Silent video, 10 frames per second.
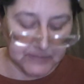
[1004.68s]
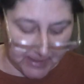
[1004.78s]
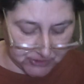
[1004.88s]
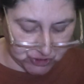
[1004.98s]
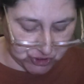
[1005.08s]

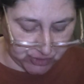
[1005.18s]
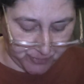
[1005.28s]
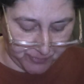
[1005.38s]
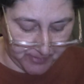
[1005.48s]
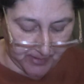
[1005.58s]
That is
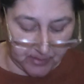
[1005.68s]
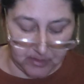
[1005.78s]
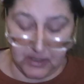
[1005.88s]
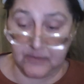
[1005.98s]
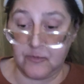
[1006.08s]
cheaper
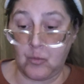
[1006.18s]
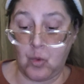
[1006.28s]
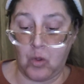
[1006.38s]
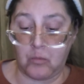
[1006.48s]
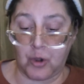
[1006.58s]
than even
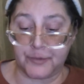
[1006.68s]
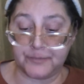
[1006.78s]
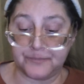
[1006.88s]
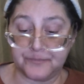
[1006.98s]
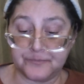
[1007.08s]
Walmart